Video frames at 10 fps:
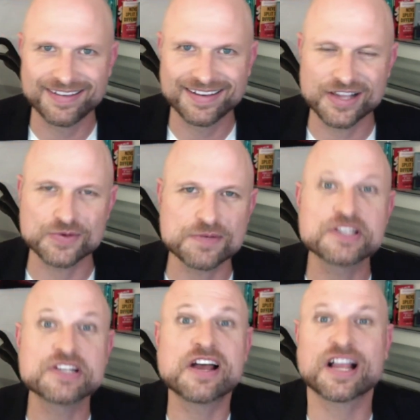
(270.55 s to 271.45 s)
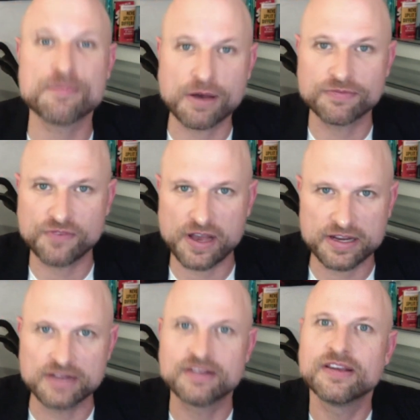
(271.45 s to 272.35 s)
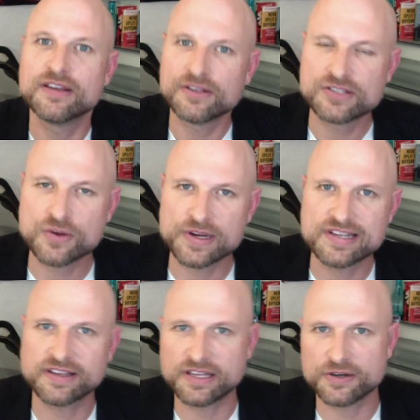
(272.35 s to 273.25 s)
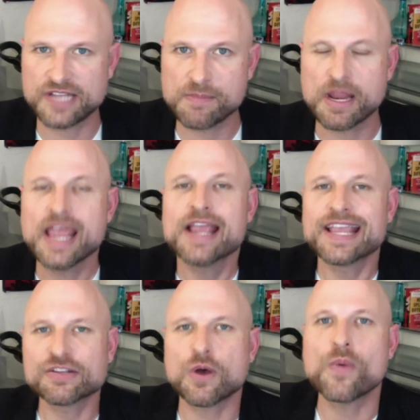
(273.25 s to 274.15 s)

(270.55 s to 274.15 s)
because we're supposed to talk about fun and storytelling entertainment. Guess what?